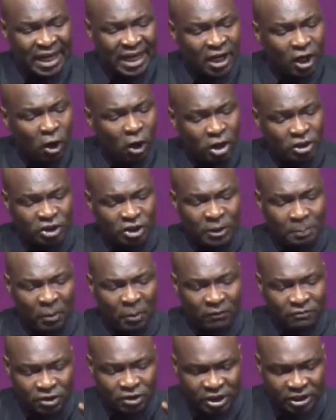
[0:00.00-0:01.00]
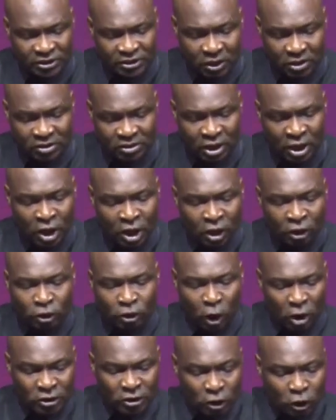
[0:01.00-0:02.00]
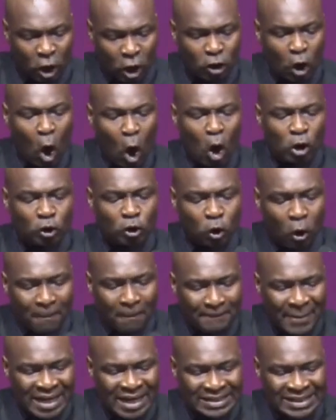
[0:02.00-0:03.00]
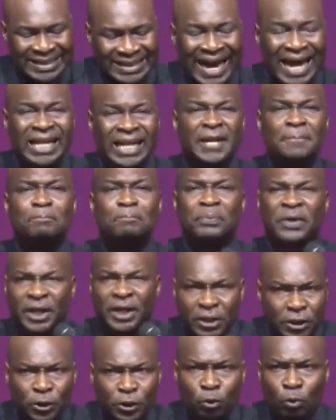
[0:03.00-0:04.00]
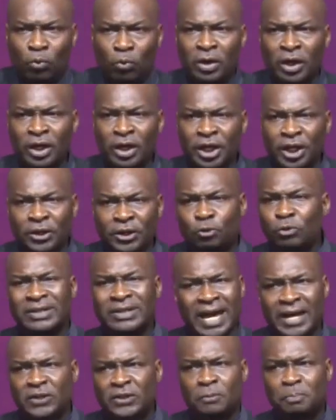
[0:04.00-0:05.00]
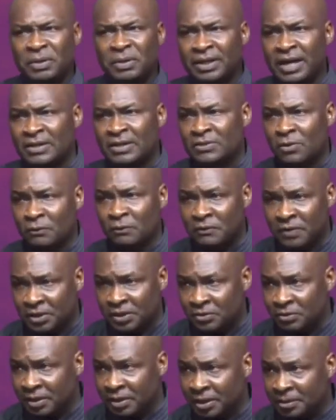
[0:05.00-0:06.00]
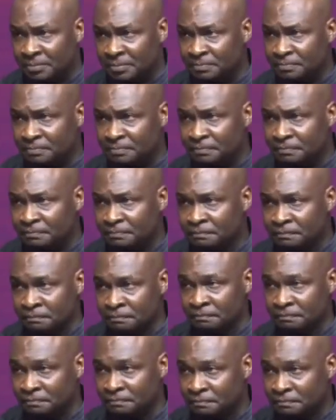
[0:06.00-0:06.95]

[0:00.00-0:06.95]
the lordship of Jesus does not automatically bring you into the experience of victory. Hmm.